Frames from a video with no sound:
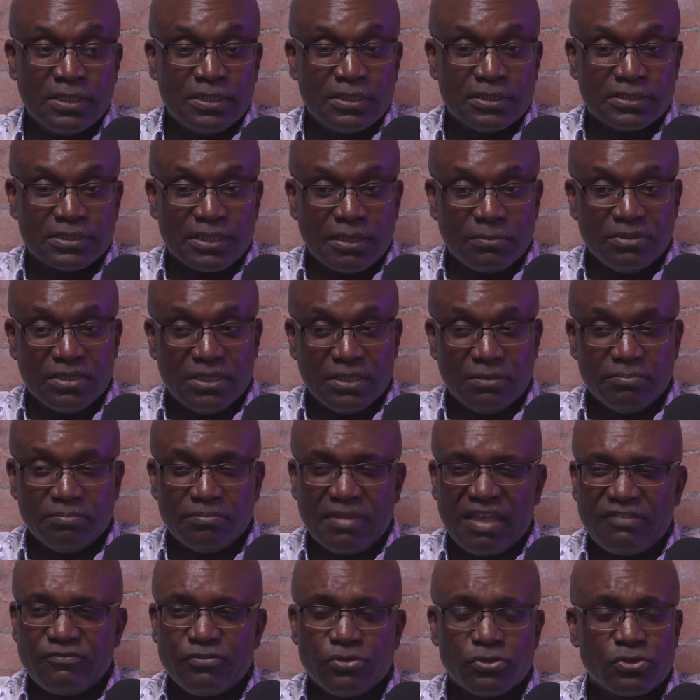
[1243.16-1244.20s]
somebody,
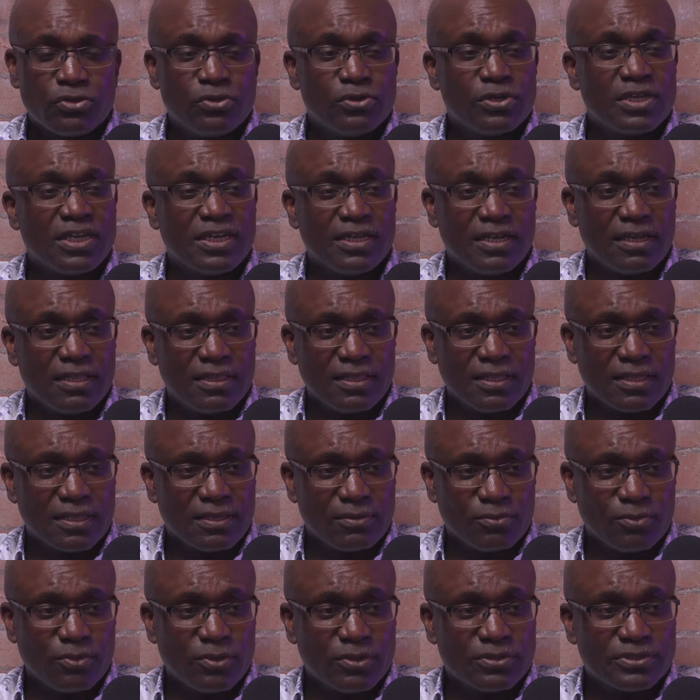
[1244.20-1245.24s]
Matthew Cooker, I think
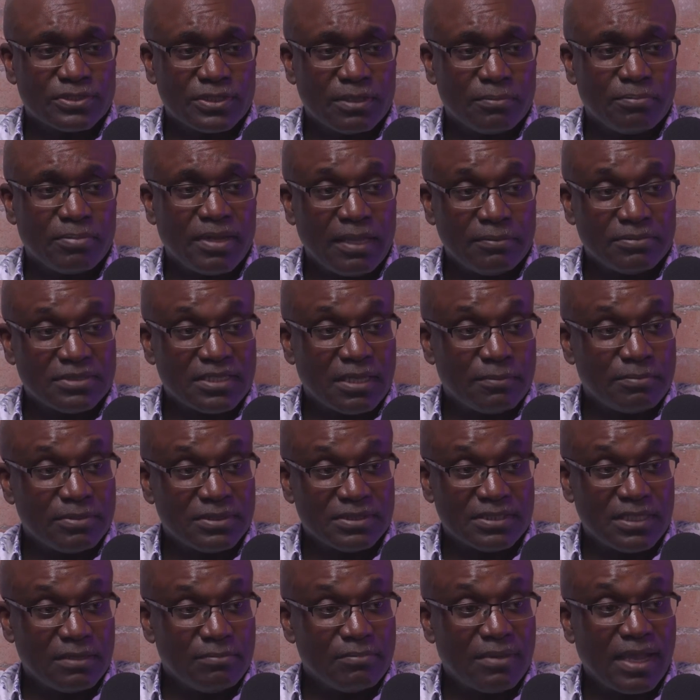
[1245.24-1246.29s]
it was, that piped up
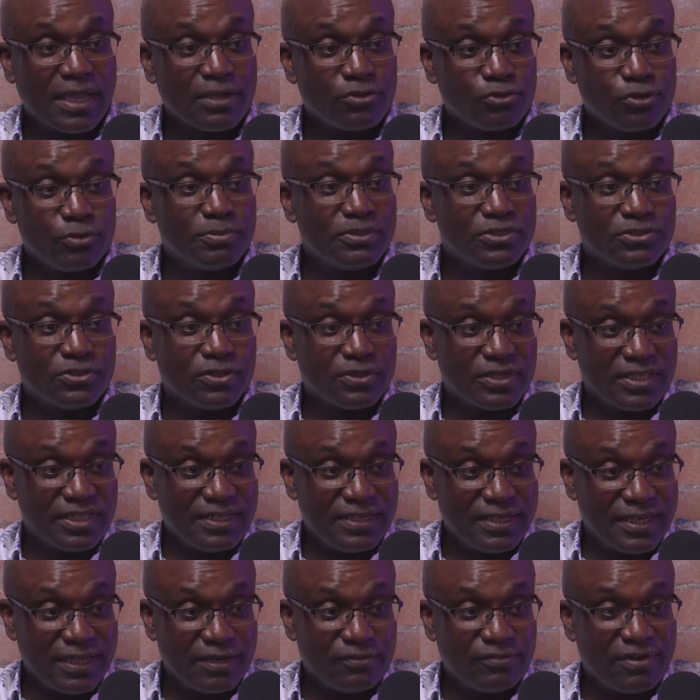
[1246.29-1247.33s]
and said, my group is not
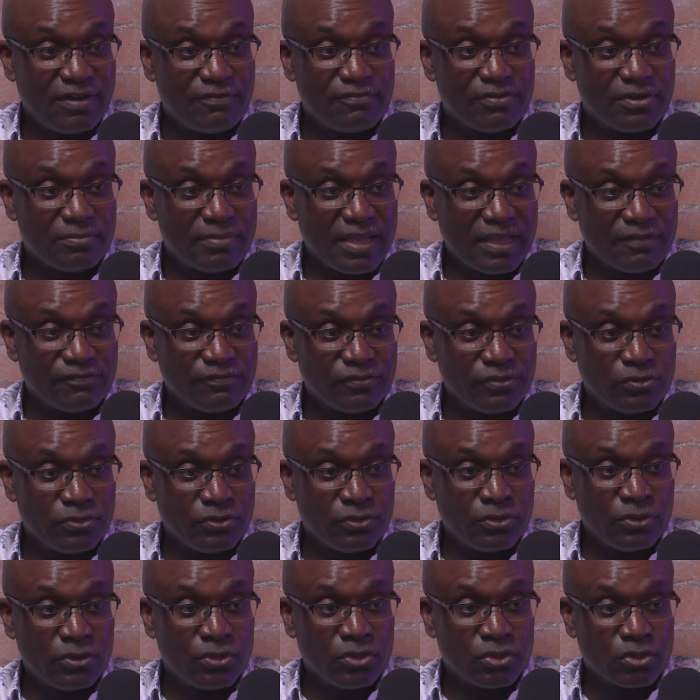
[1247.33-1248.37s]
in there. Reverend Matthew
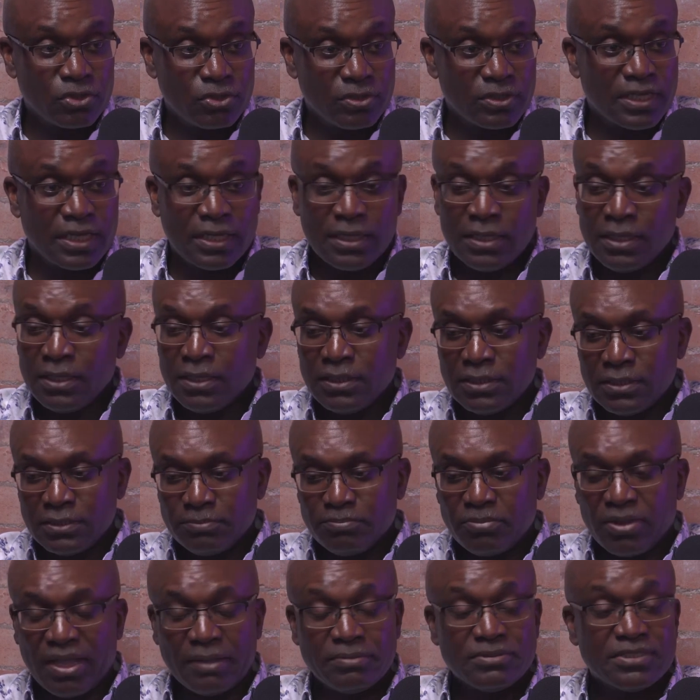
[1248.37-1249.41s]
Cooker
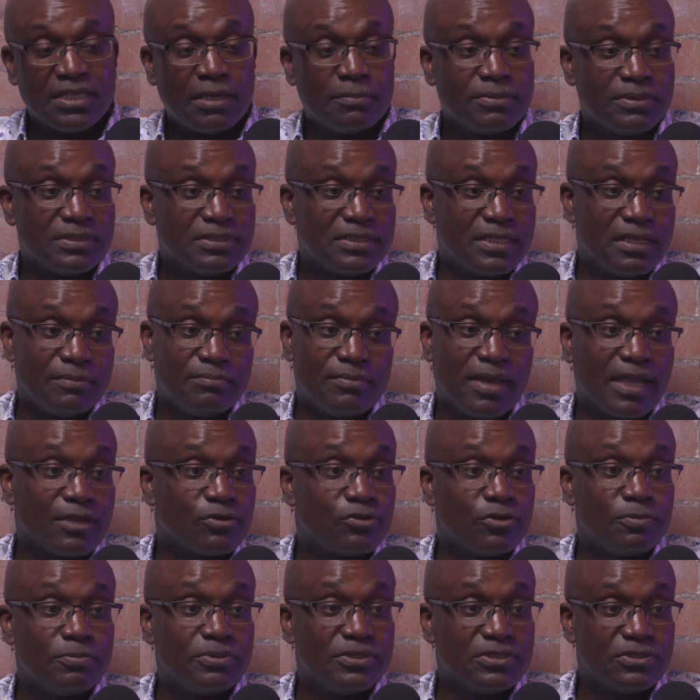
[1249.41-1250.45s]
piped up and said, my
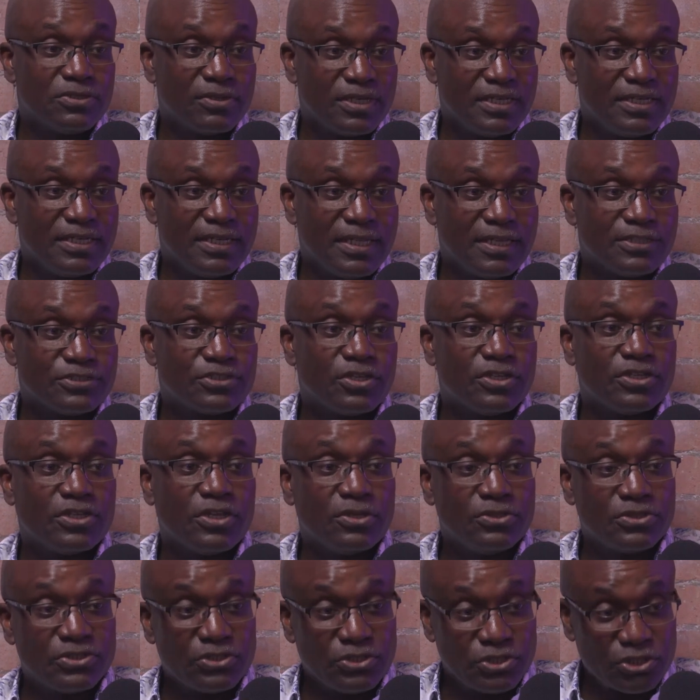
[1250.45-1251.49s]
group is not in there. So it
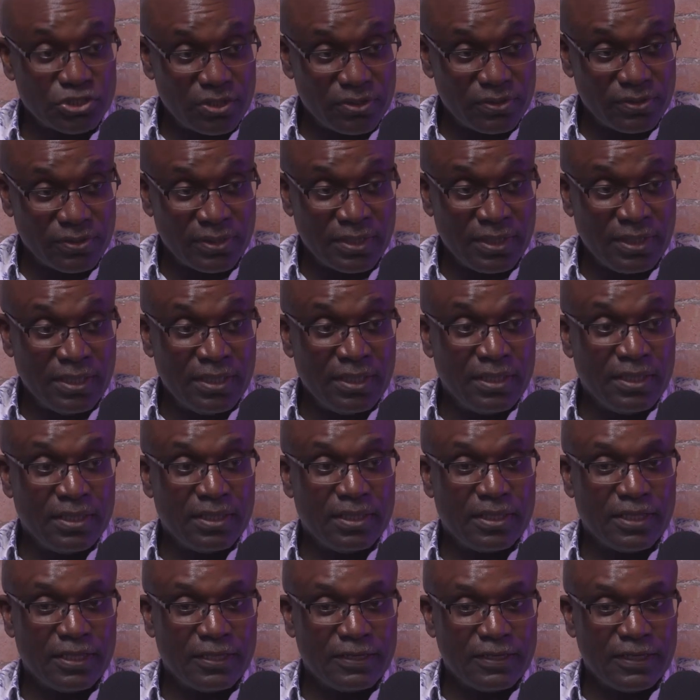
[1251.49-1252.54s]
goes to show
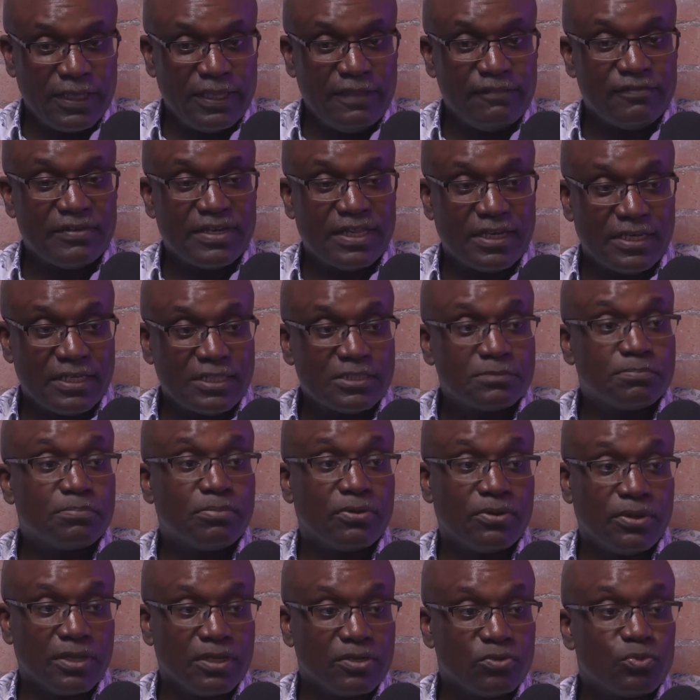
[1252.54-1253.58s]
that even at this
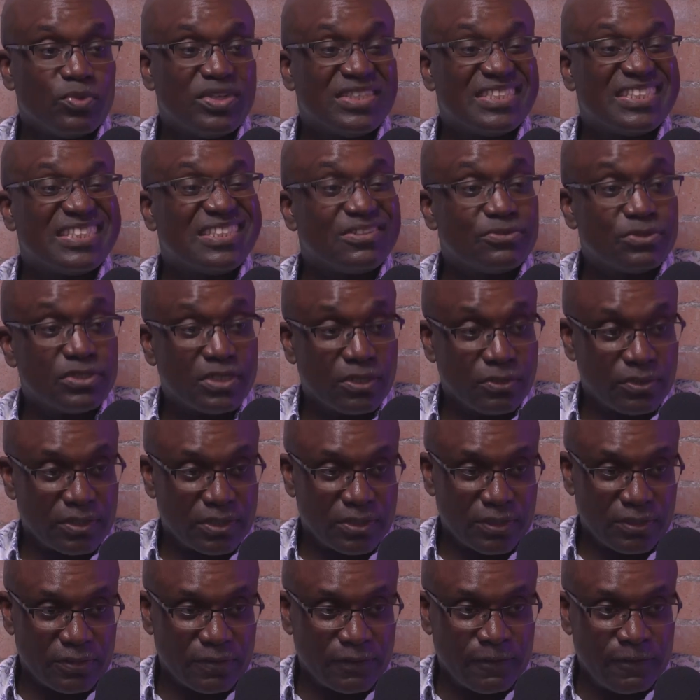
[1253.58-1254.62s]
point, we still don't
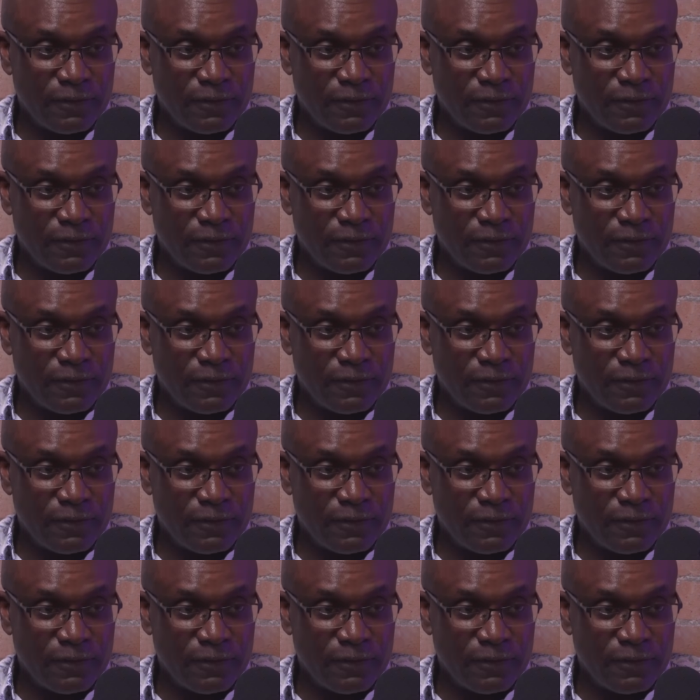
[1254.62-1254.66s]
know.